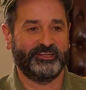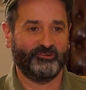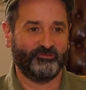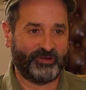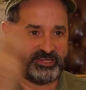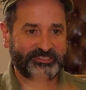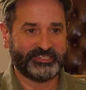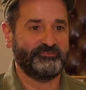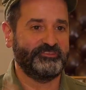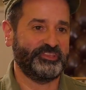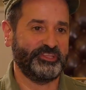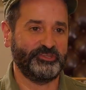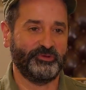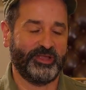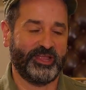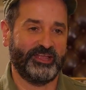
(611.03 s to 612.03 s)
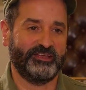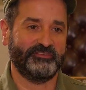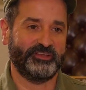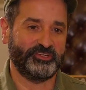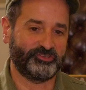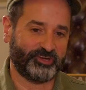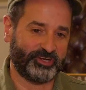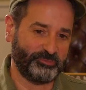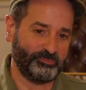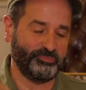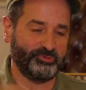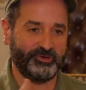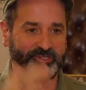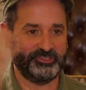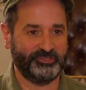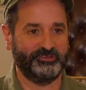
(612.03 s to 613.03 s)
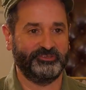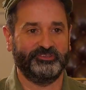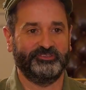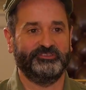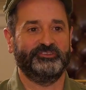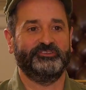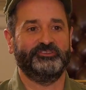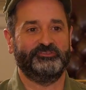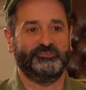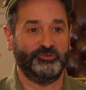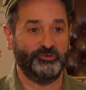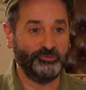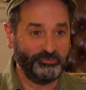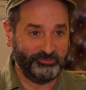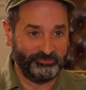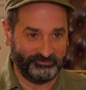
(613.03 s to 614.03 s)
Erase everything you have and try to bring your new